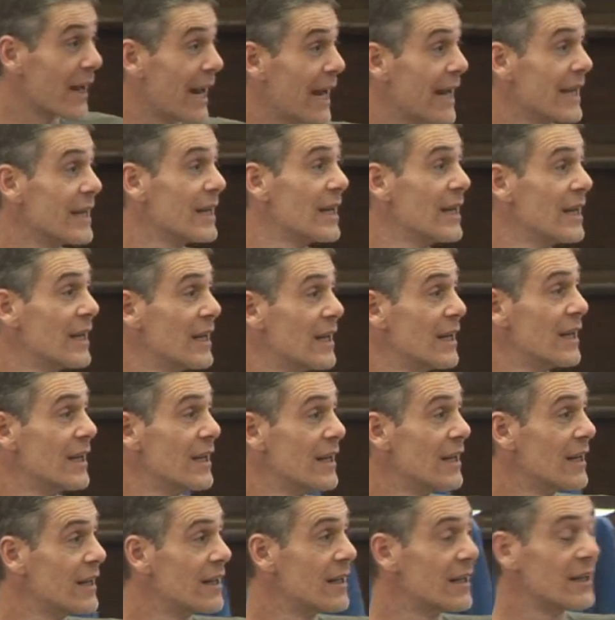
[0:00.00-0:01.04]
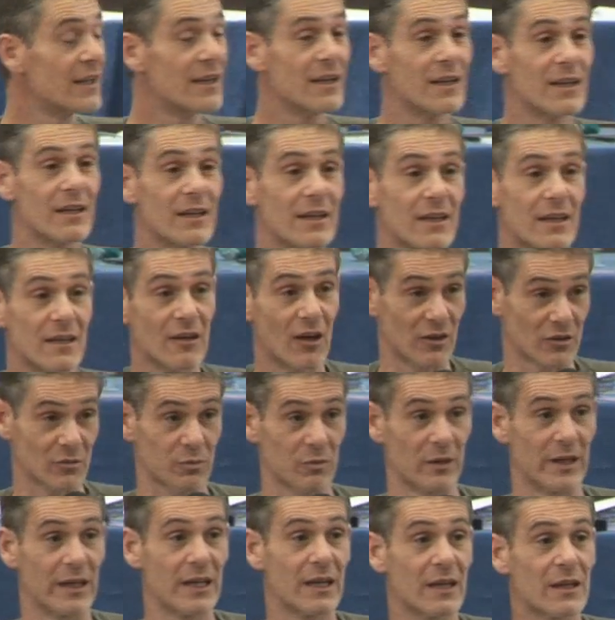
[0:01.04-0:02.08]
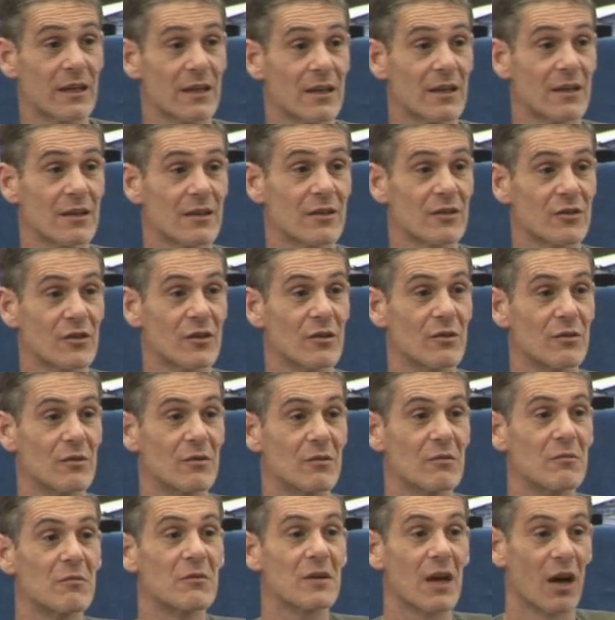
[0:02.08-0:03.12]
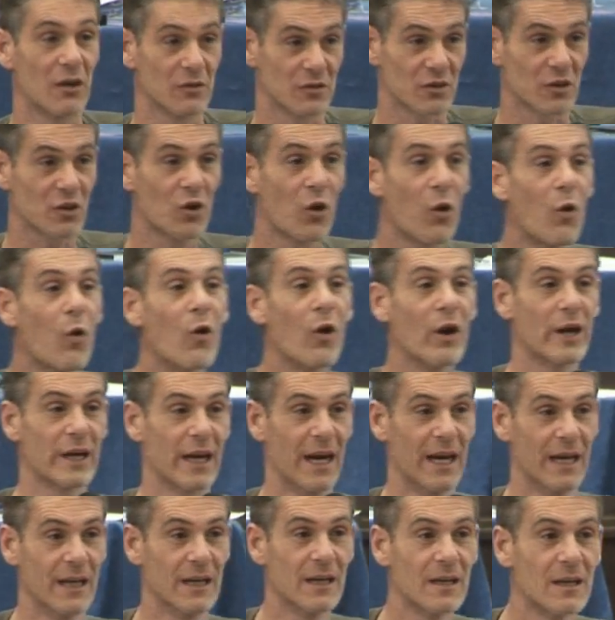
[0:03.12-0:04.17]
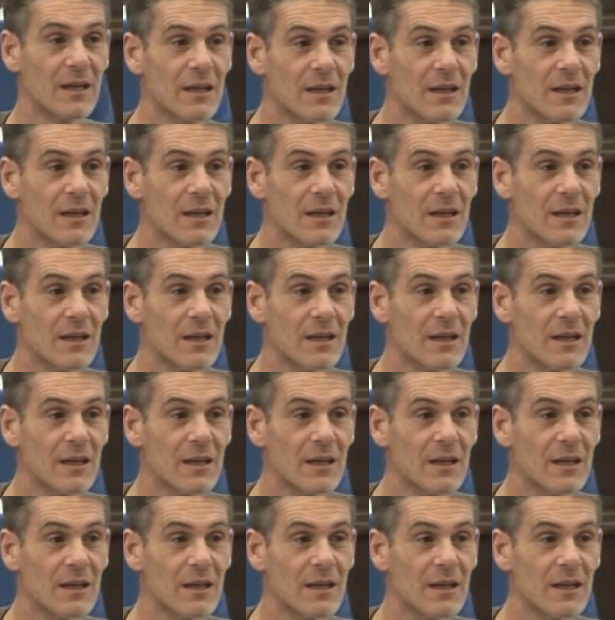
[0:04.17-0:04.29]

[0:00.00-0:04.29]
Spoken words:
man last week to go to court again